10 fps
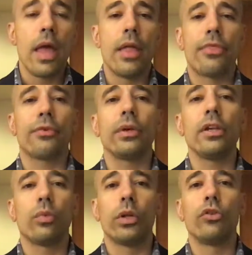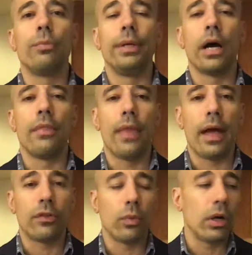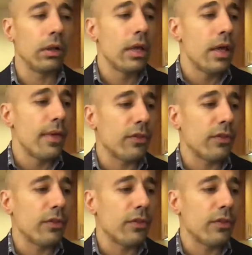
And three is, what do you do beyond that? Well,